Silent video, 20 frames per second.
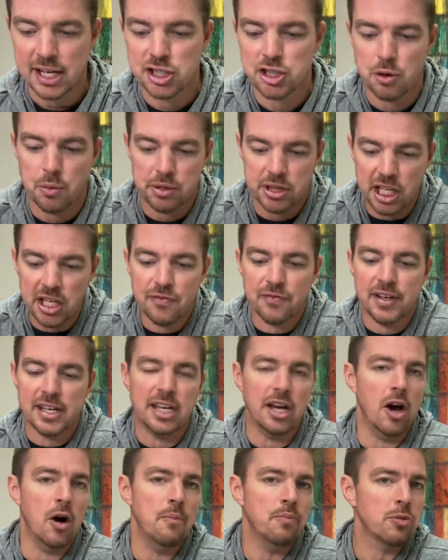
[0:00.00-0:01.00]
So with this
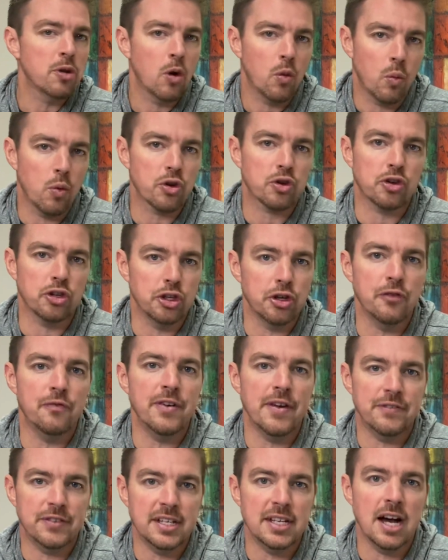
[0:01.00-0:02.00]
video, we're just going to
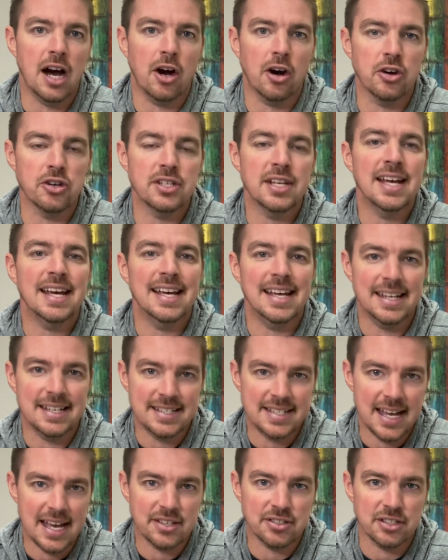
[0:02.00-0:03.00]
do $50 in
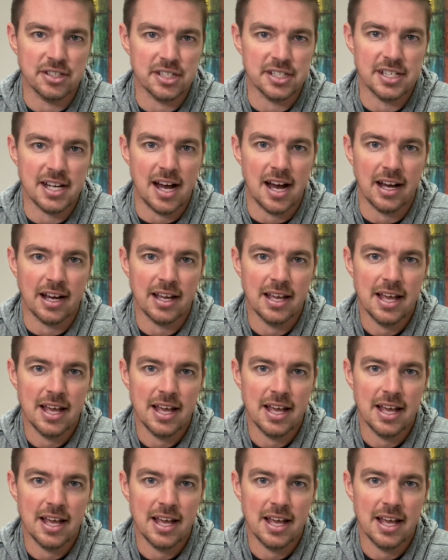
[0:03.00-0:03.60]
Tesla stock.